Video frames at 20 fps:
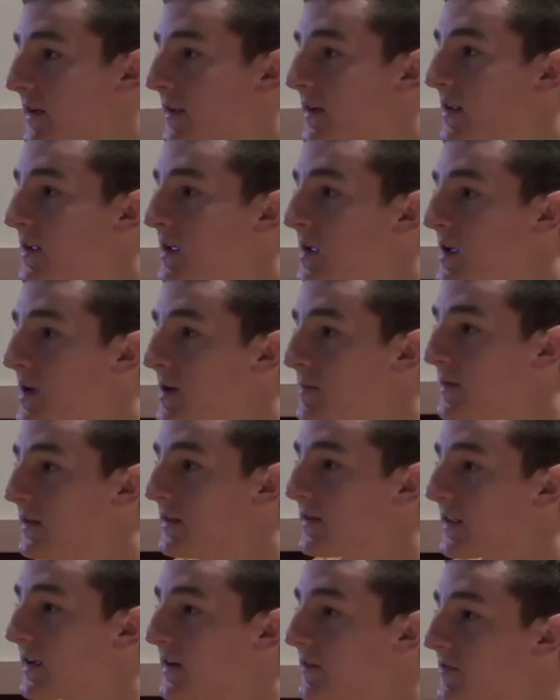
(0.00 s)
I've
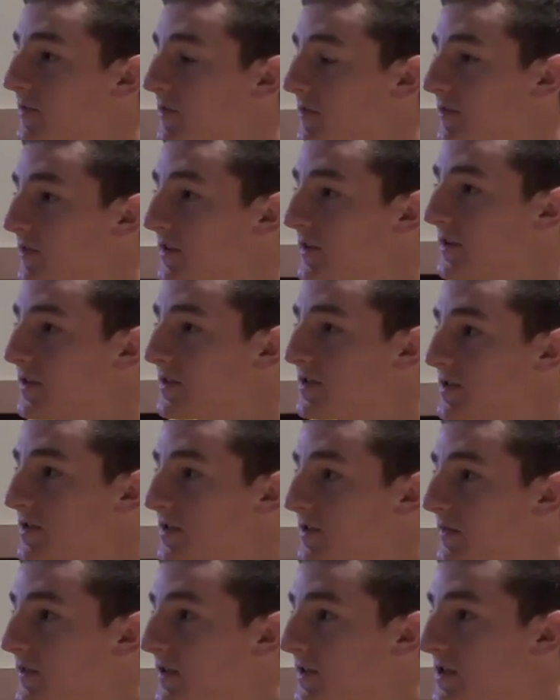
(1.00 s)
been thankful for
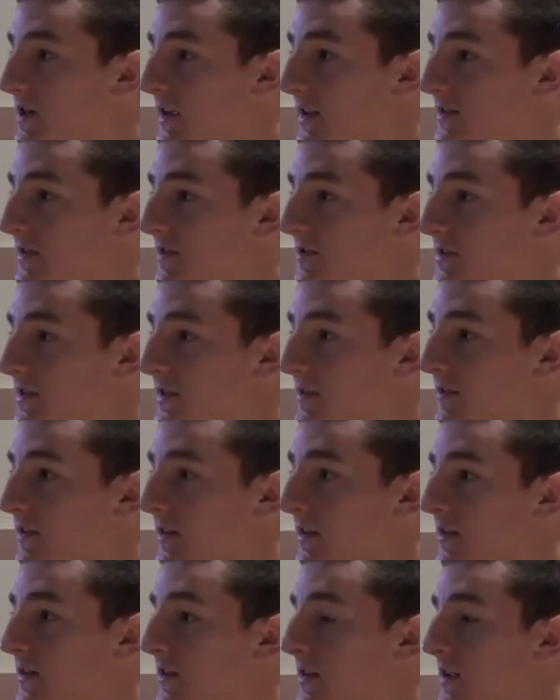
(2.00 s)
the chance I was
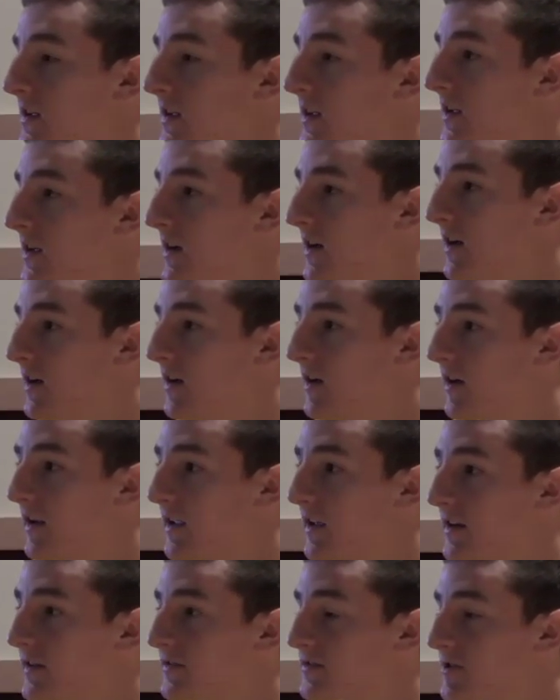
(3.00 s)
given and
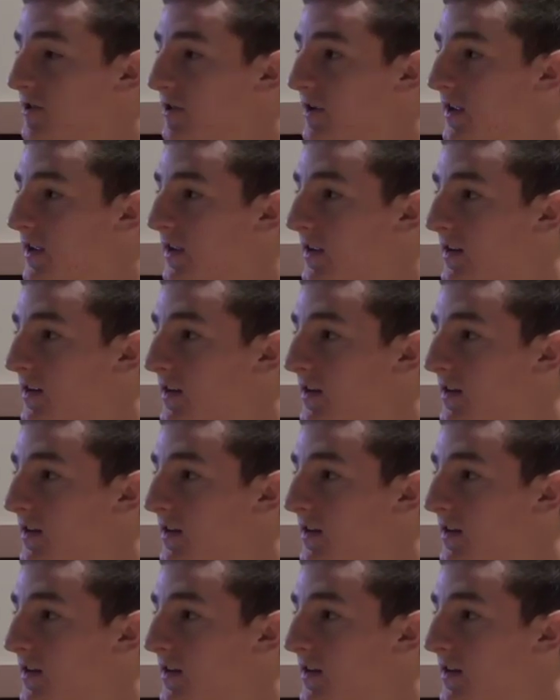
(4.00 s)
lucky I took it.